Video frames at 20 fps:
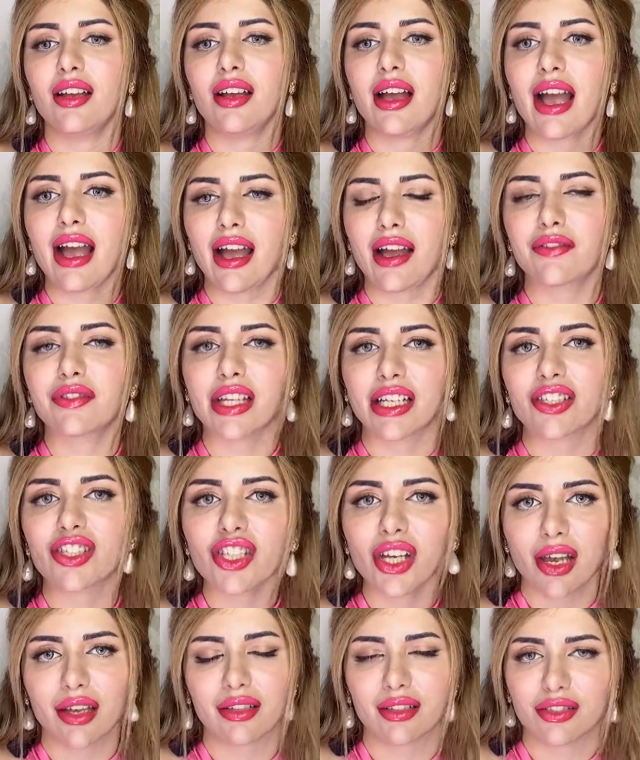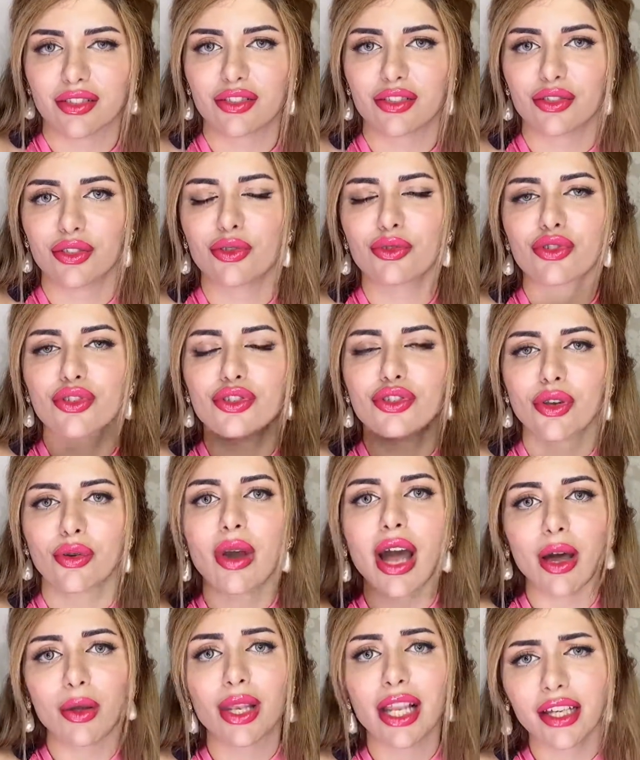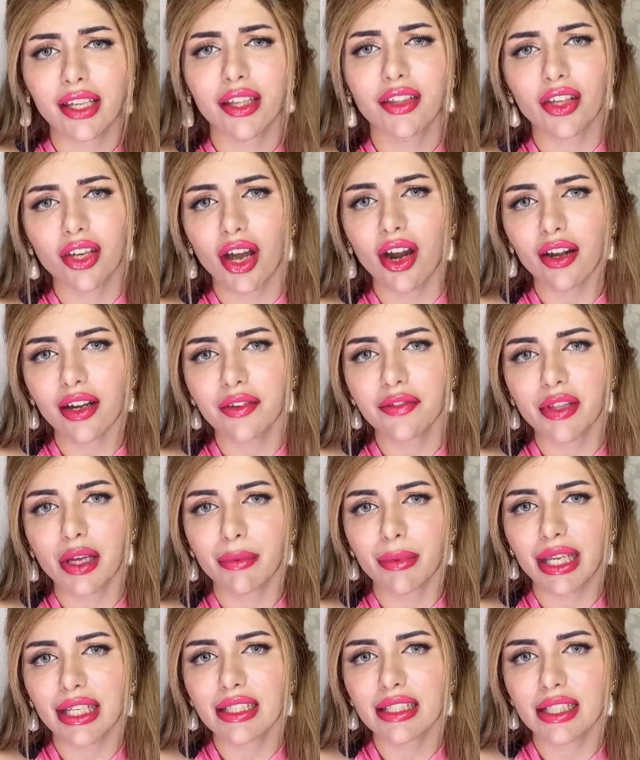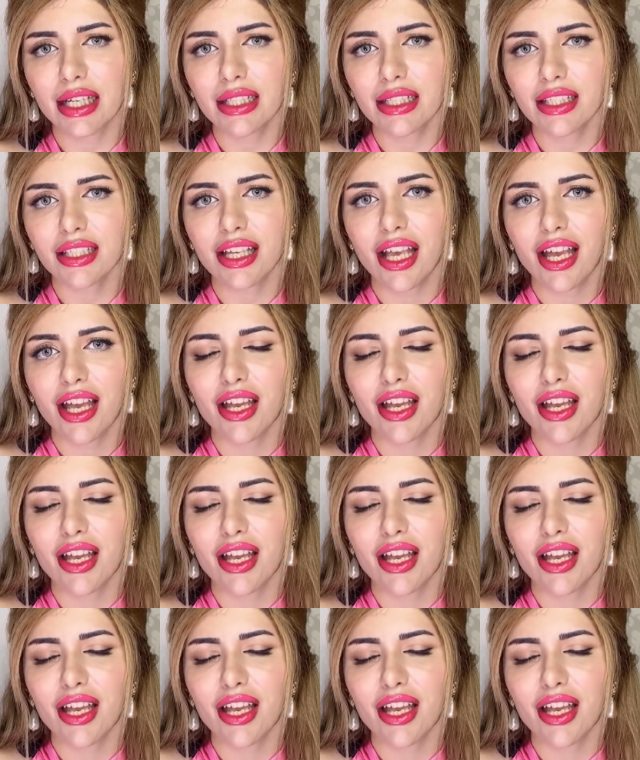have that chance to show how lucky they are, if that makes sense.